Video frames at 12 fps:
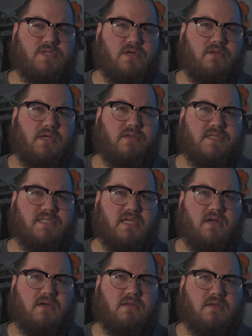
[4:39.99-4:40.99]
earlier this
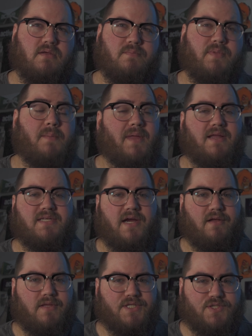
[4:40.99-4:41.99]
year, but I'm not
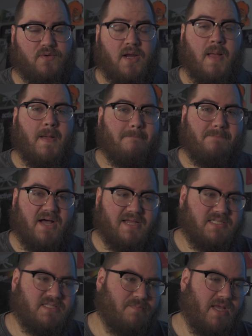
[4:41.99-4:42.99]
entirely sure.
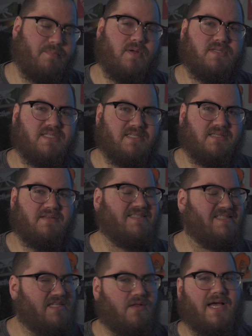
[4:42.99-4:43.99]
But the Metabone
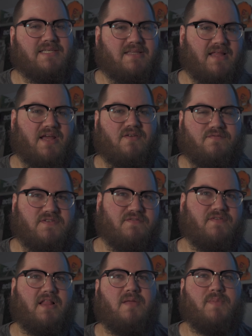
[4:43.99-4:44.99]
still has a lot of
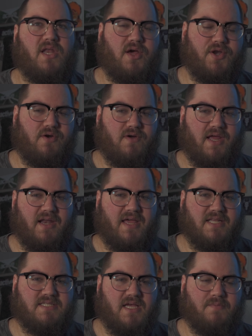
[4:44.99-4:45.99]
development under it.
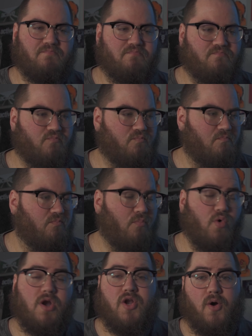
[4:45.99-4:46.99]
It's a
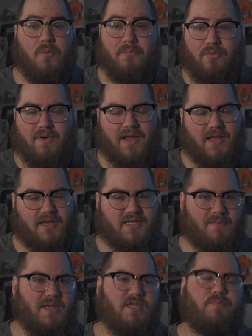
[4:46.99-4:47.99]
more known brand.
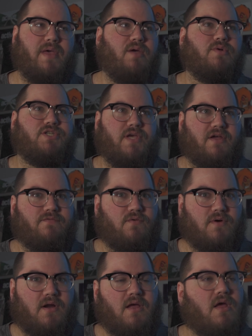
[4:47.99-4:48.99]
I mean, you pay what you get
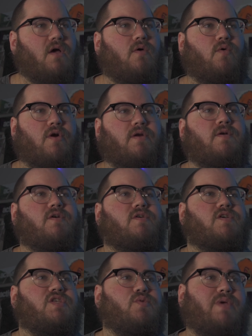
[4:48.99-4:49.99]
for it, or
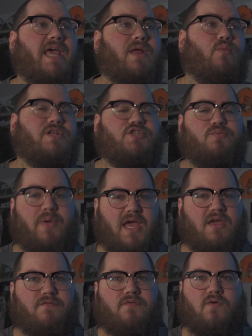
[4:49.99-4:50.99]
you get what you
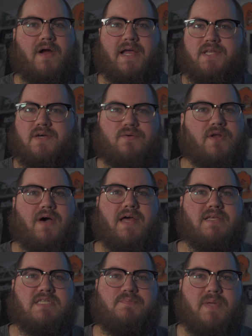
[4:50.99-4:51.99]
pay for. I don't know how
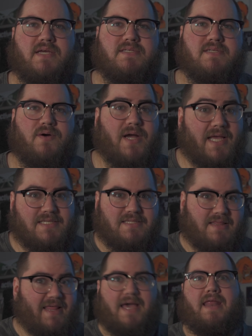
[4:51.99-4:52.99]
to speak, so I guess
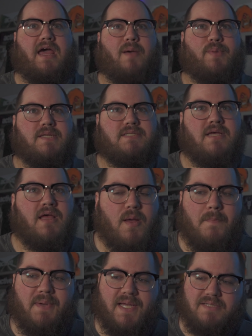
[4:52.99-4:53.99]
that happened.
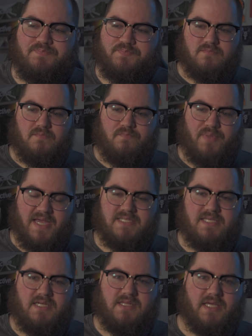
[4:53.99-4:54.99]
But
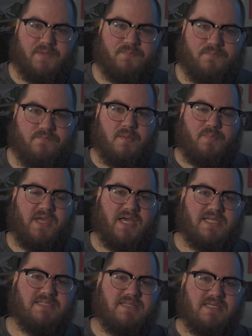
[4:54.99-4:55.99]
basically,
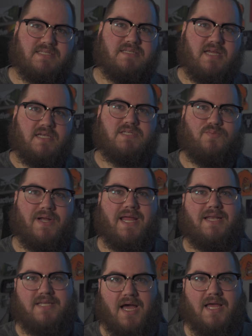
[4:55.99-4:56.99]
because this does what
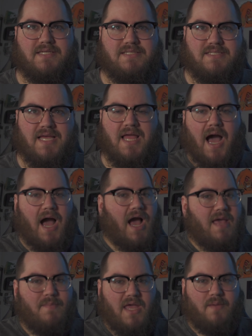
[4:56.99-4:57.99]
it does,
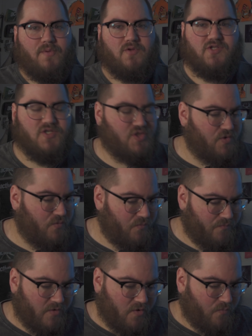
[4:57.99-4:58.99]
I'm able to do
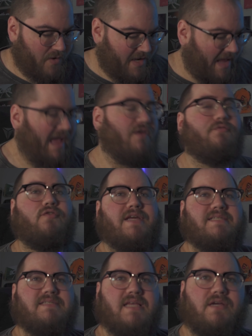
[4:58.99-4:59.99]
what every
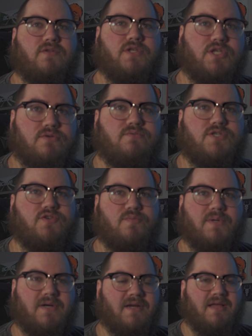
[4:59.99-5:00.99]
single
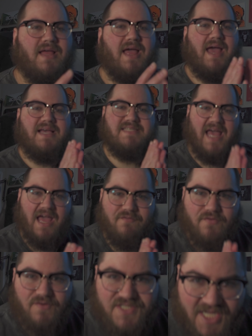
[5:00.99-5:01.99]
YouTuber has
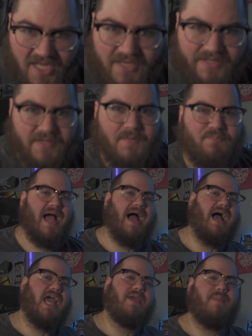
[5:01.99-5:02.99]
ever done.
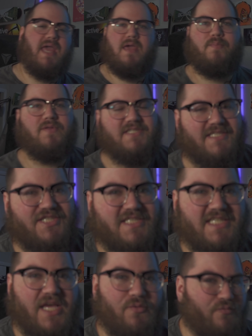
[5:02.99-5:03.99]
I'm able to just get